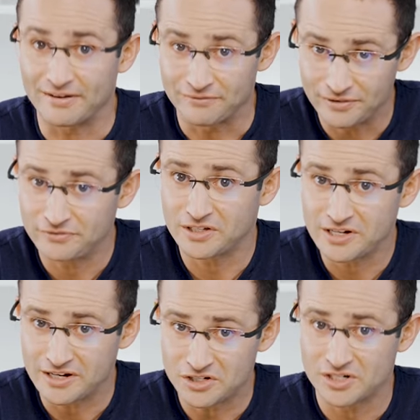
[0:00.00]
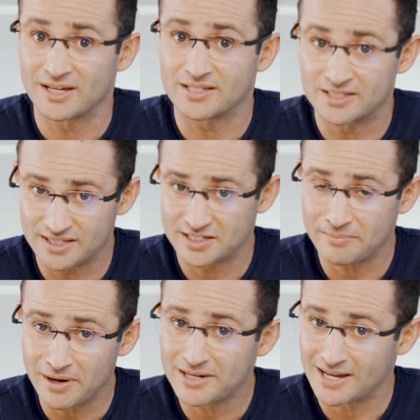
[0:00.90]
That 15-inch,
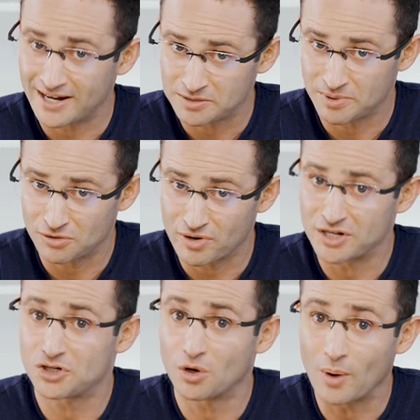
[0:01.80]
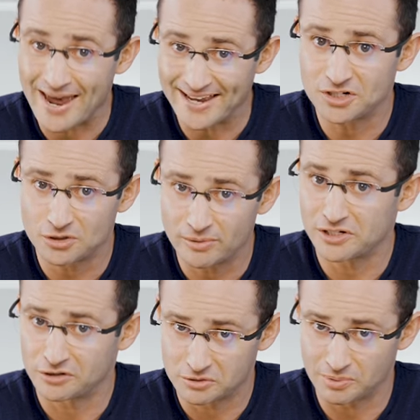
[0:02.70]
16 x 10 aspect ratio
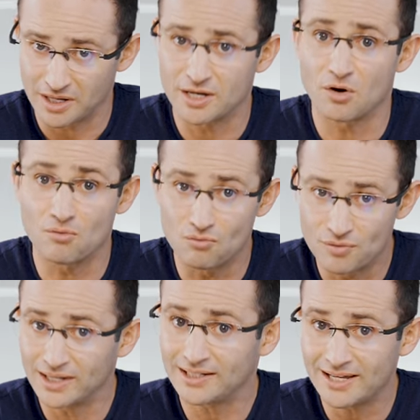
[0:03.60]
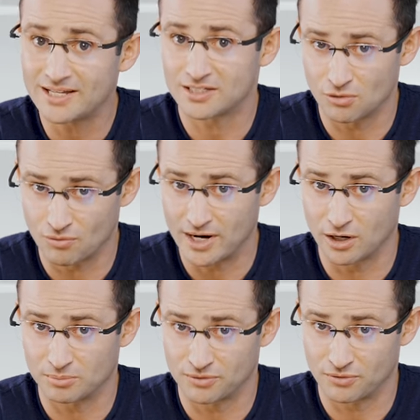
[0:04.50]
edge-to-edge -edge display really is a great
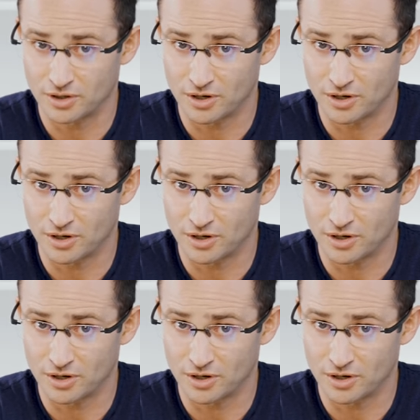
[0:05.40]
option for